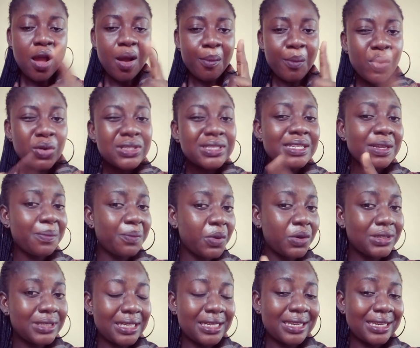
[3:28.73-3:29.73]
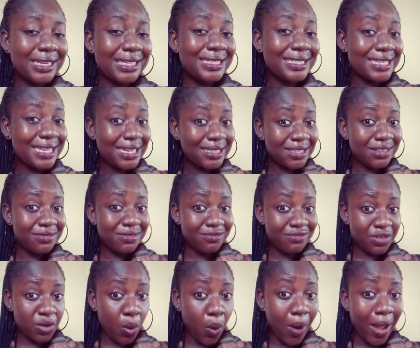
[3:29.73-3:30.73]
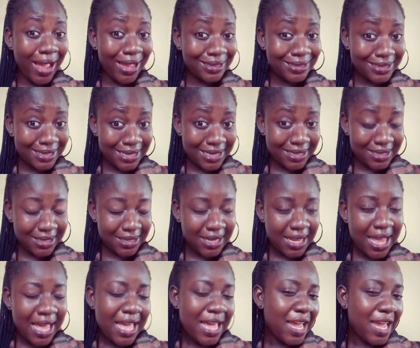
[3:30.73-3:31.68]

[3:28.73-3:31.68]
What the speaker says: Most importantly, take the required tests.